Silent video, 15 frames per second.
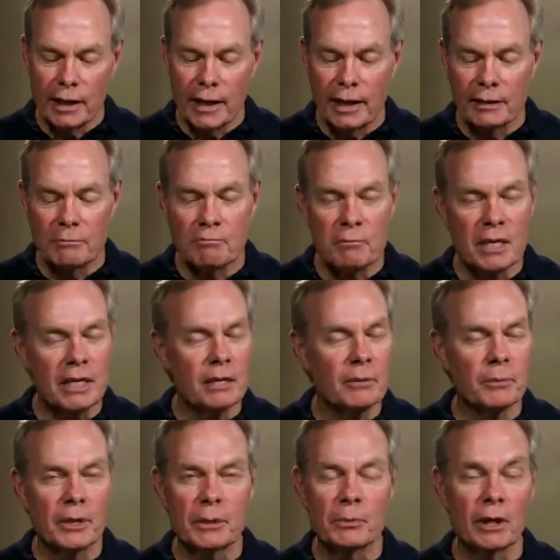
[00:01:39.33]
and many
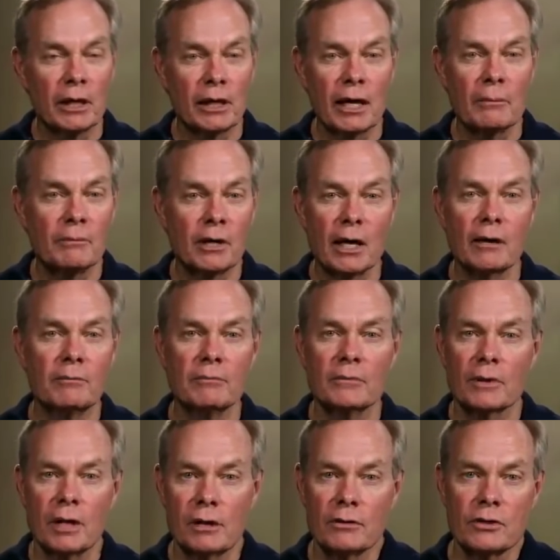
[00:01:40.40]
people, and I'm
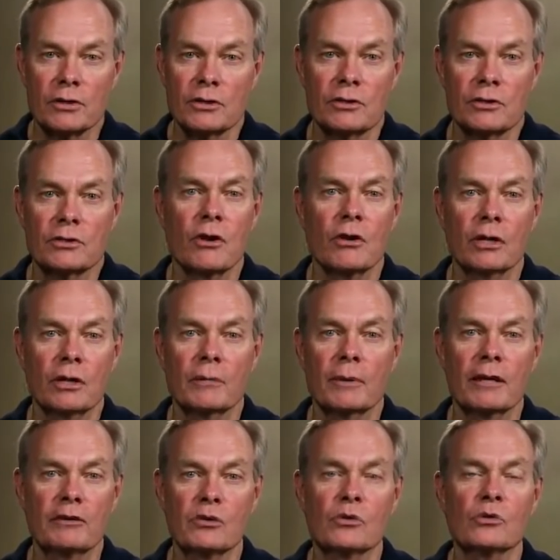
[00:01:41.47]
not just talking
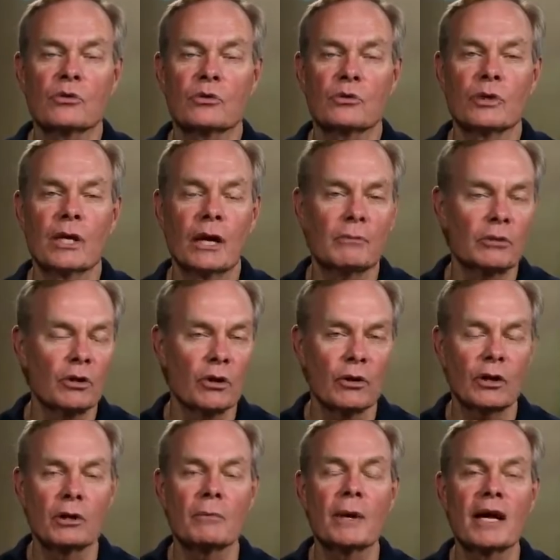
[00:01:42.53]
about two or three, I'm
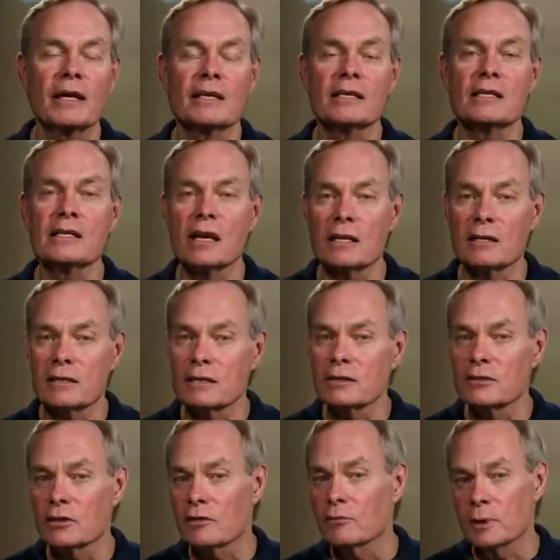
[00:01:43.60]
talking about
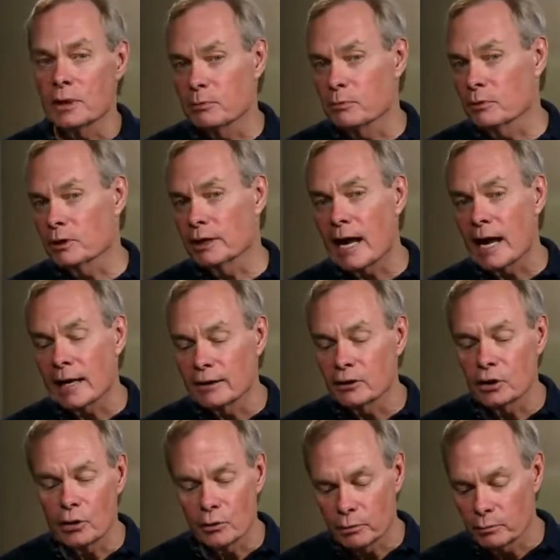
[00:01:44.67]
dozens of people that I
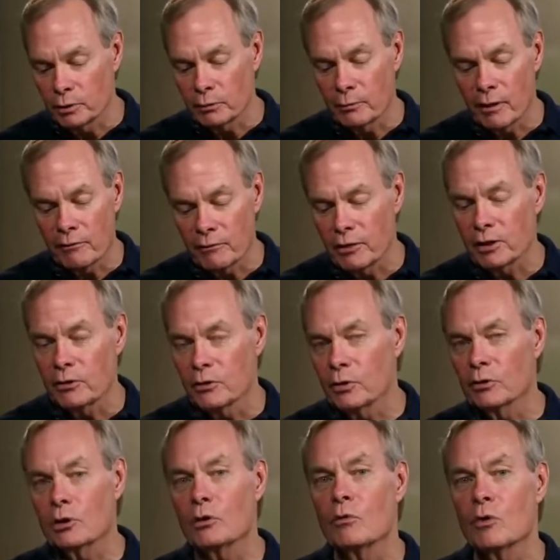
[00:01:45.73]
could go and put my finger
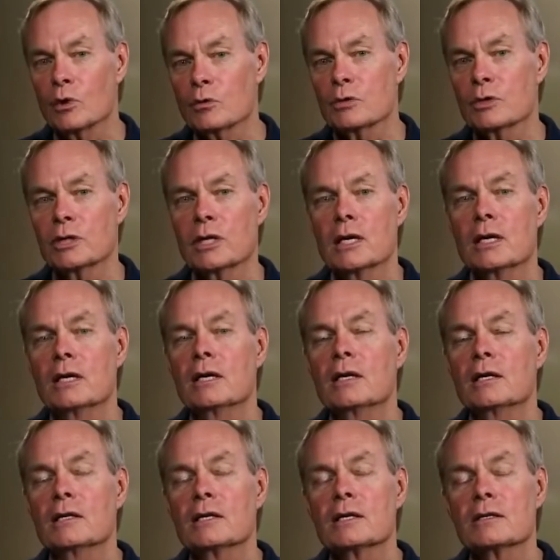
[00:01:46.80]
on the quotes
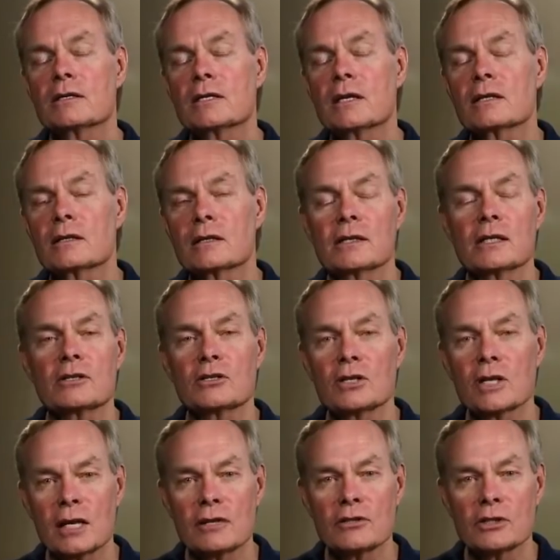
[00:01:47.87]
that said that this
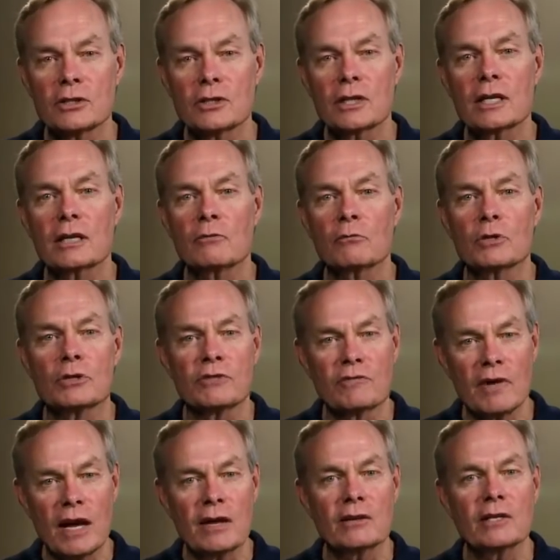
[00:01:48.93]
nation was
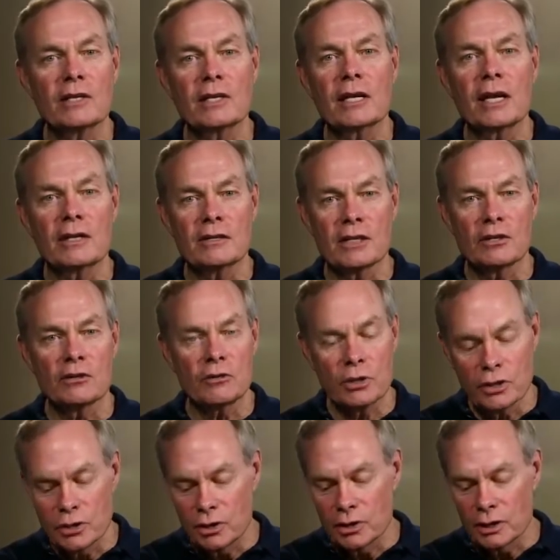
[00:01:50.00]
founded as a
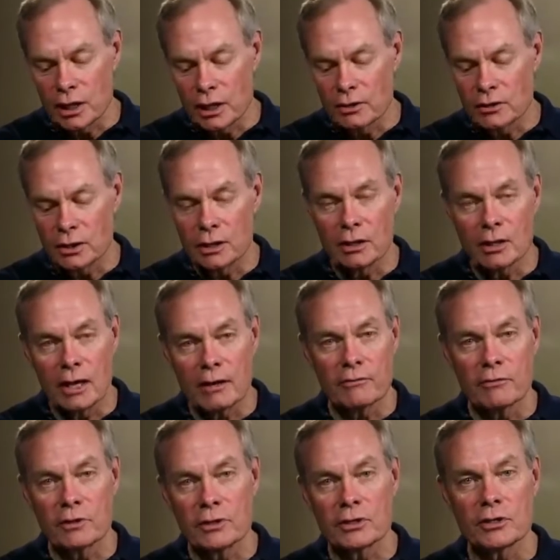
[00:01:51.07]
Christian nation, and like,
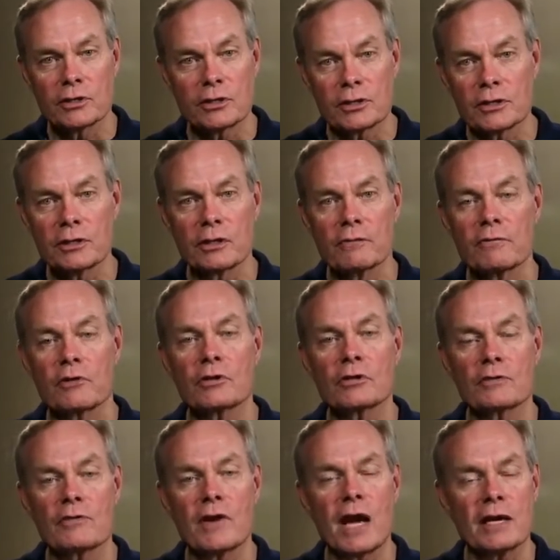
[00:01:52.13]
for instance, the
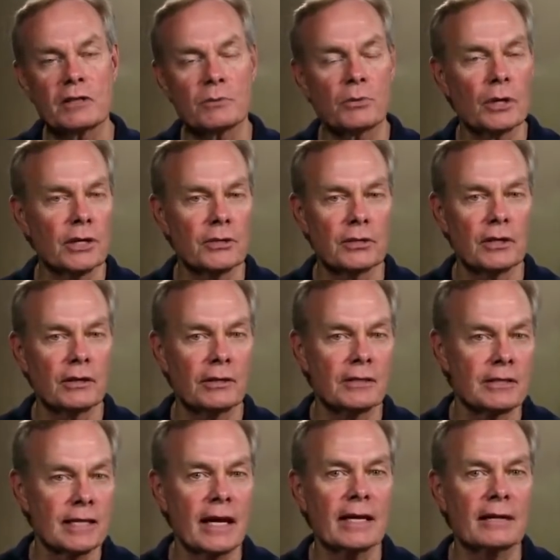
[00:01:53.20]
first vice president, the
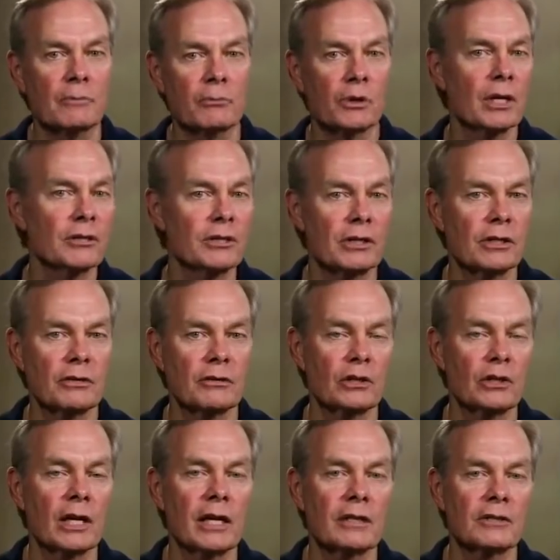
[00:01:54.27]
second president of the
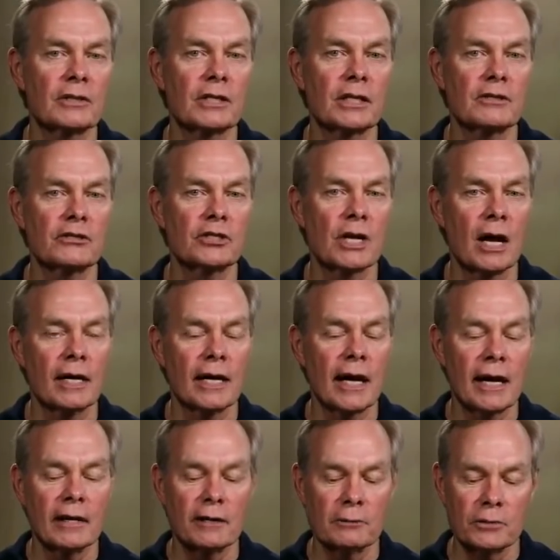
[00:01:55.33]
United States, John
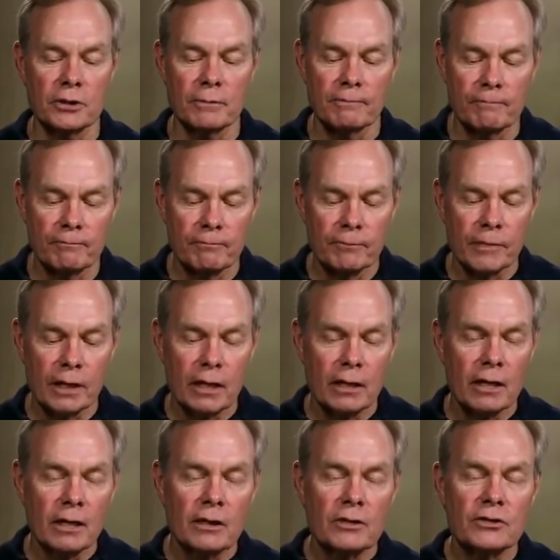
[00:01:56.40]
Adams,
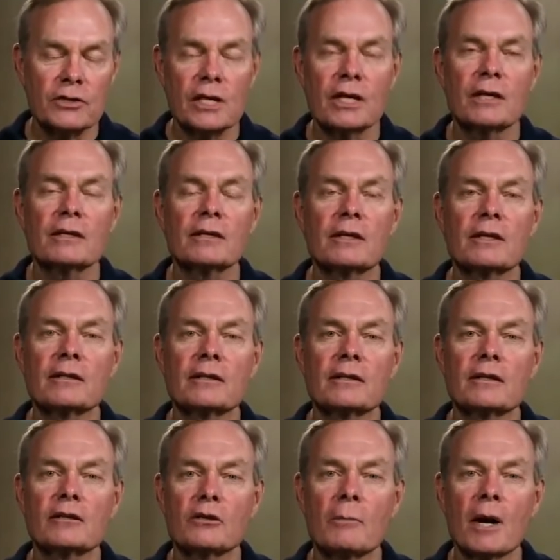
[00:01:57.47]
said
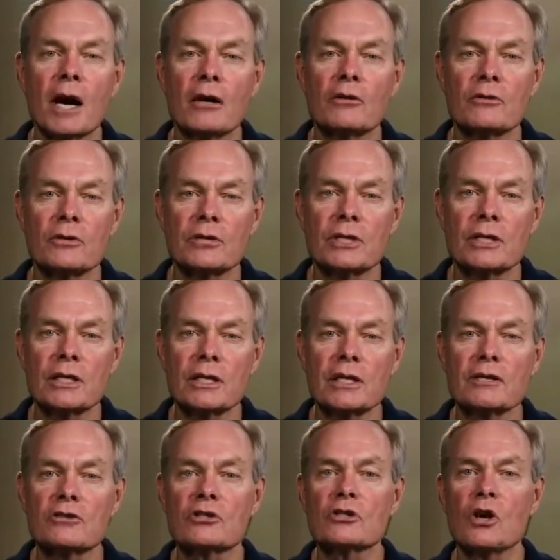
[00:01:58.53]
that democracy is